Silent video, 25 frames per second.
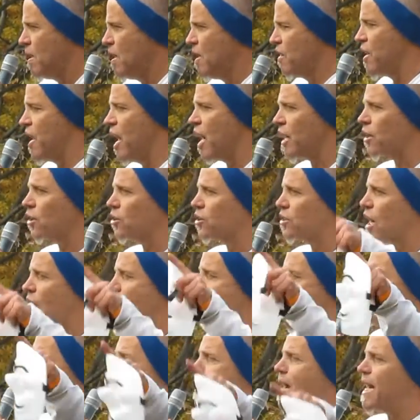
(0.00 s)
The Uncle
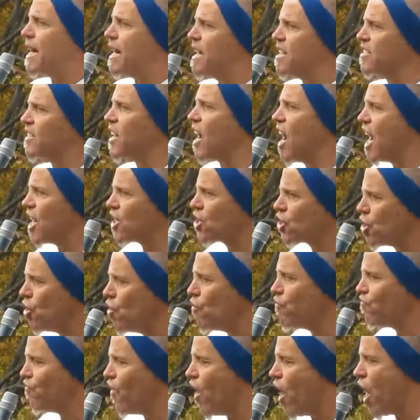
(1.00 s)
Tom media has gone
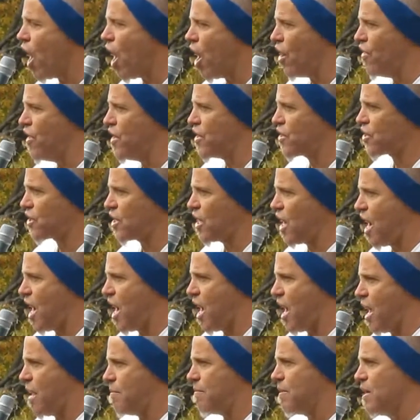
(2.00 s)
too far this
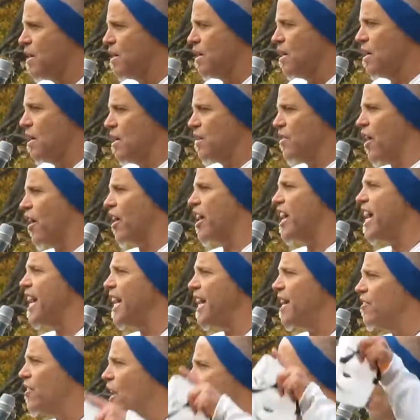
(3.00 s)
time. They're
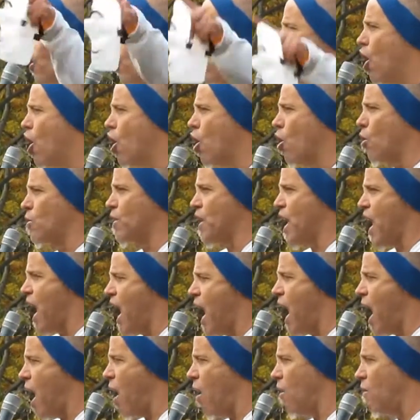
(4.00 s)
eating their own
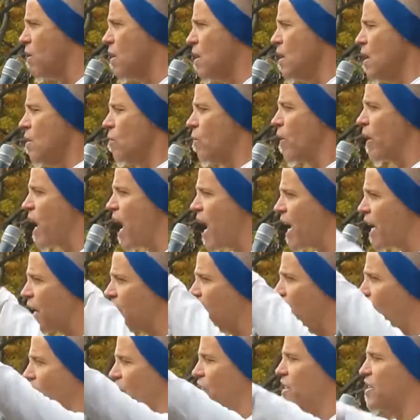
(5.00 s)
now. We got to
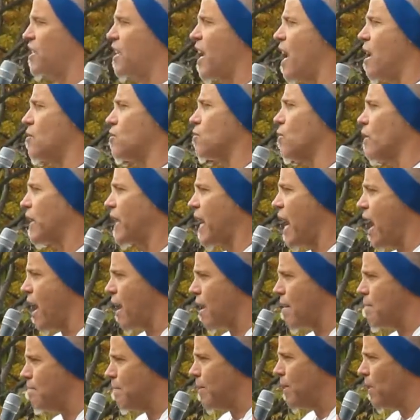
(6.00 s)
call this out to
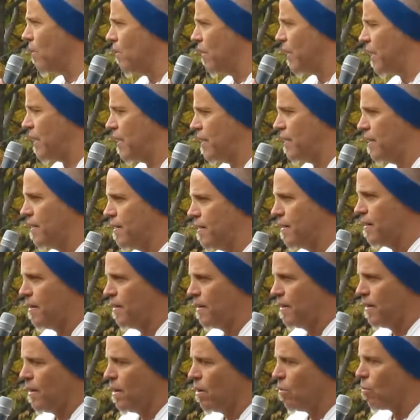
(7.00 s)
accountability.
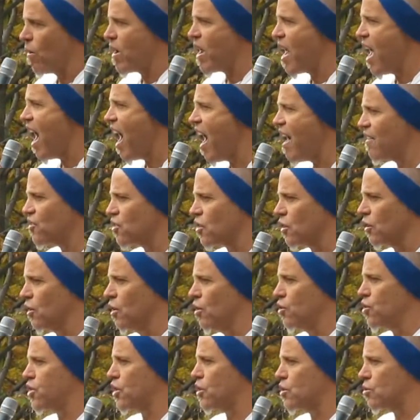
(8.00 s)
We have
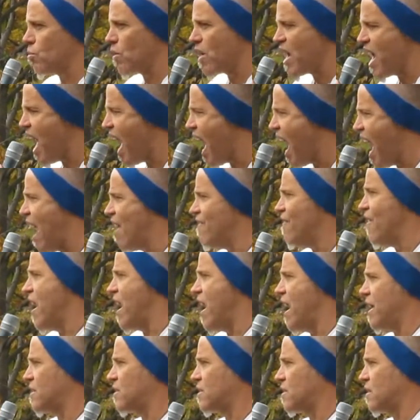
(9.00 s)
solutions. We have
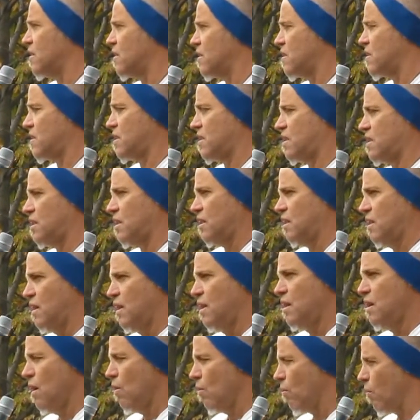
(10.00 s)
answers.
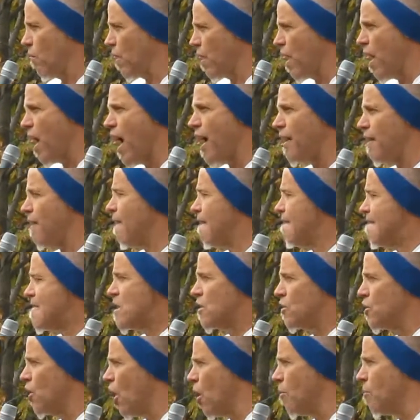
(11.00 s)
We're not
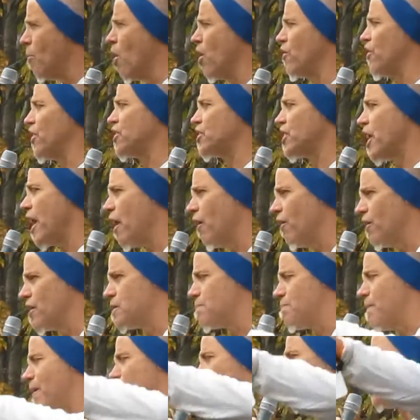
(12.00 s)
no more. The tale has
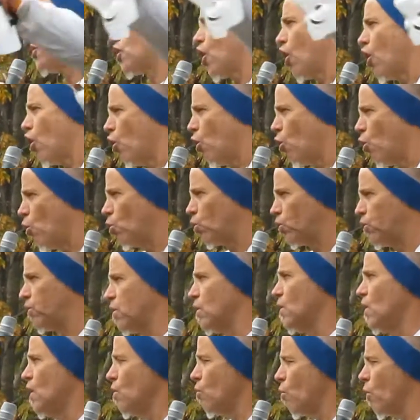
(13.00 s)
been told.
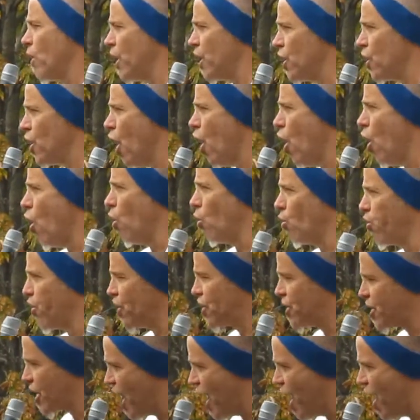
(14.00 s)
We know the
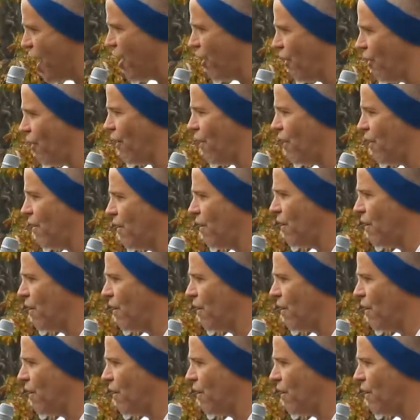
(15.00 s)
tale.